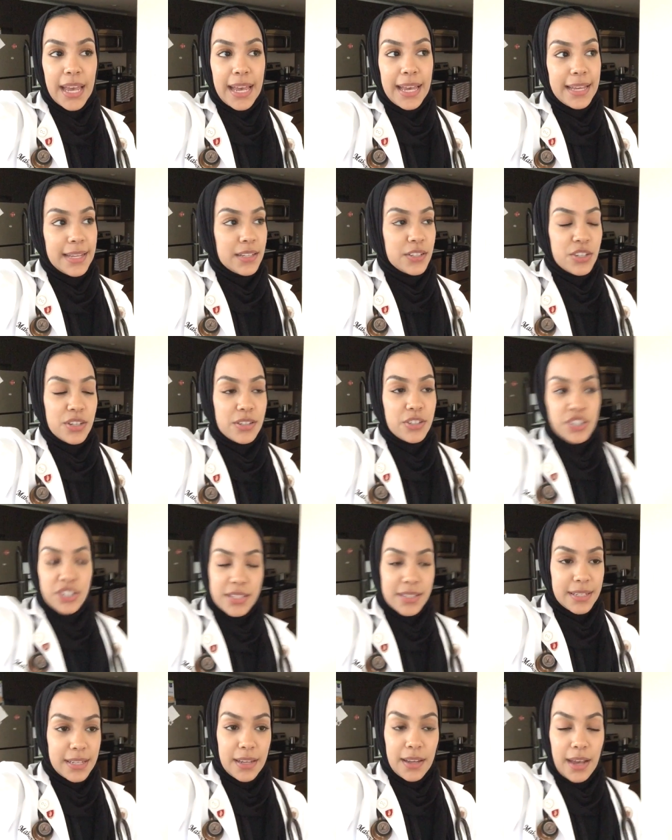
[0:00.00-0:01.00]
And
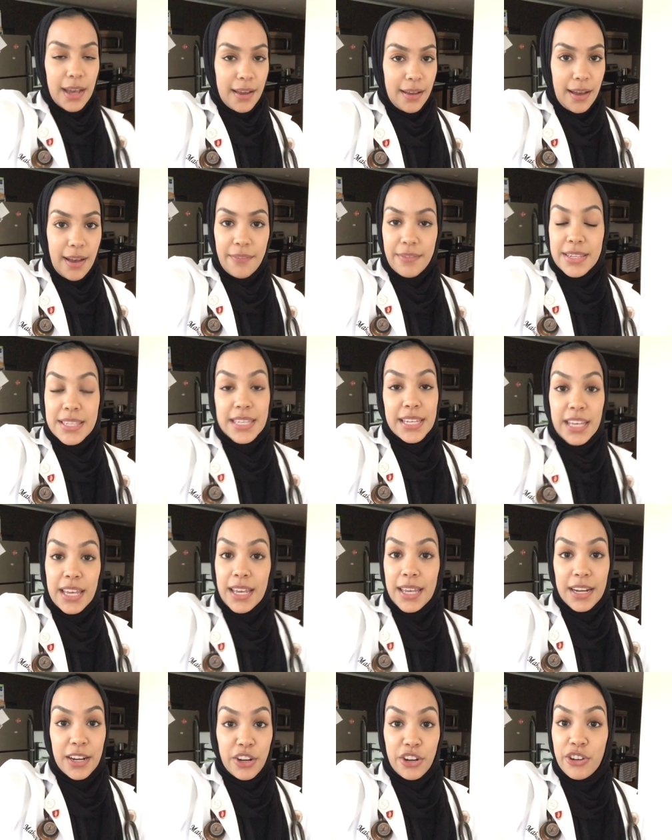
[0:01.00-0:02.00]
just
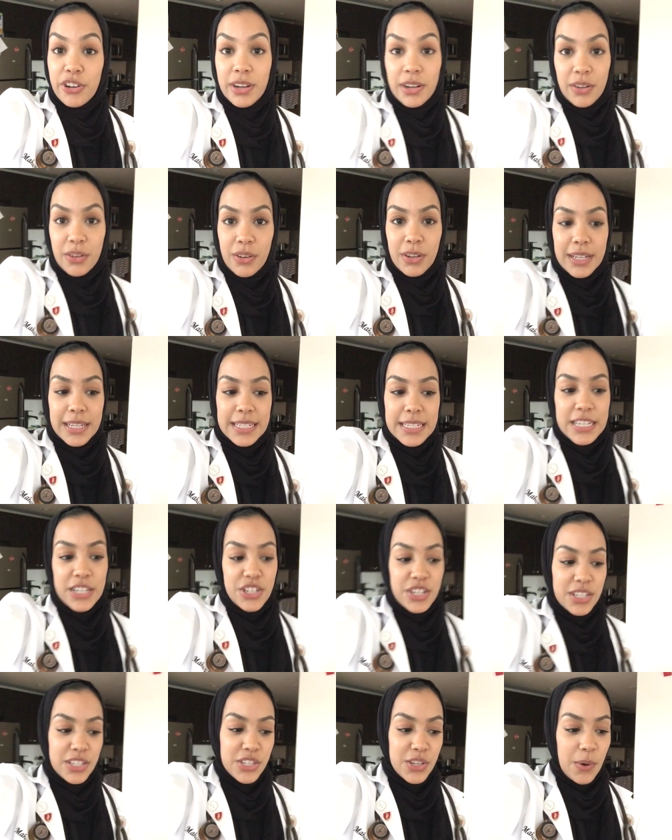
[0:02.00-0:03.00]
obviously in a critical
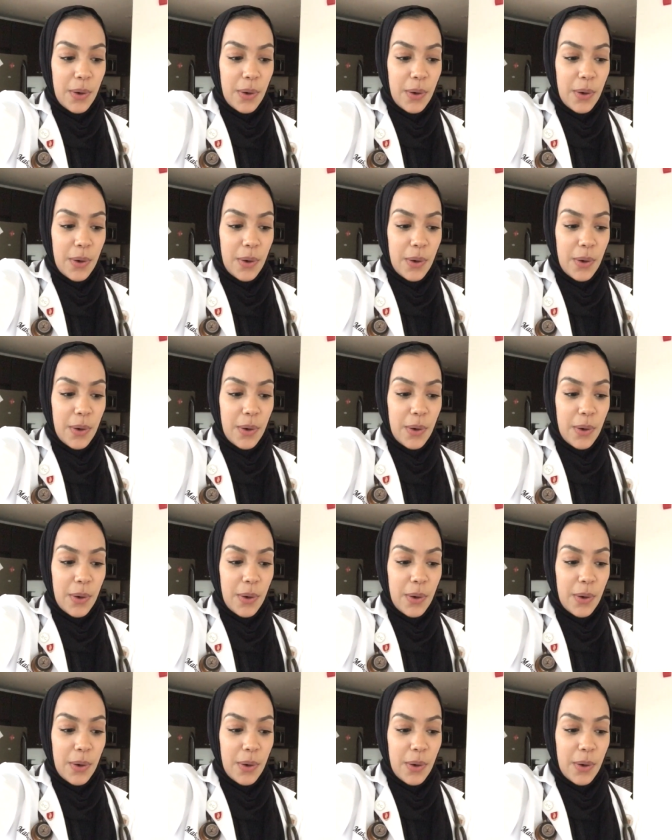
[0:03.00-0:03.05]
condition.